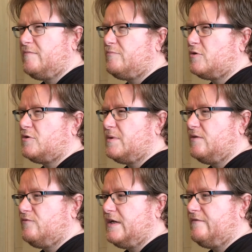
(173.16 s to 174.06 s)
possibly
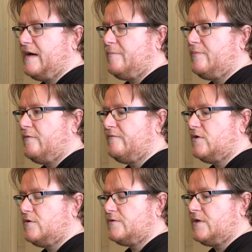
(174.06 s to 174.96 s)
the revamp on
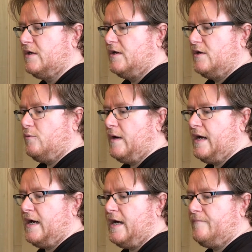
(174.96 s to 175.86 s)
those,
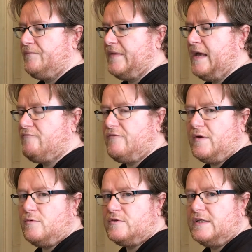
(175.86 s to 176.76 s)
where
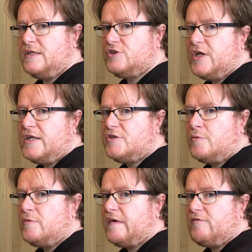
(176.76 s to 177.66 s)
everything was
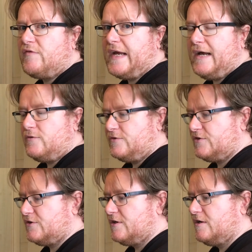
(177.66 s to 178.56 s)
interchangeable with everything
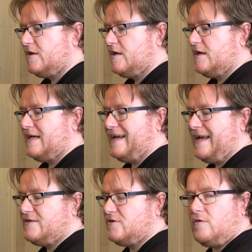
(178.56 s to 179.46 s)
else.
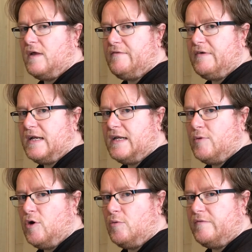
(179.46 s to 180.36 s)
It's not like that
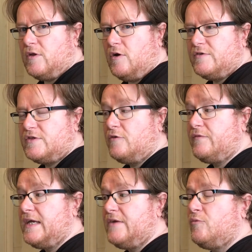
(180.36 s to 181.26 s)
anymore with a lot of the stuff.
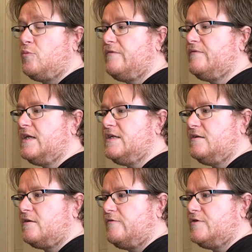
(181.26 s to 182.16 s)
Even with the
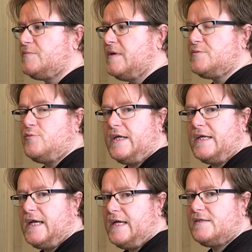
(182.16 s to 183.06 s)
current Space Marine
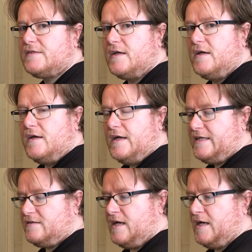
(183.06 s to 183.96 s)
kits,
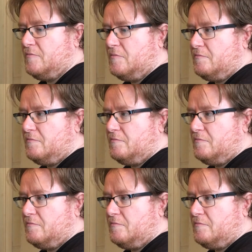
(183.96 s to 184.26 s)
it's like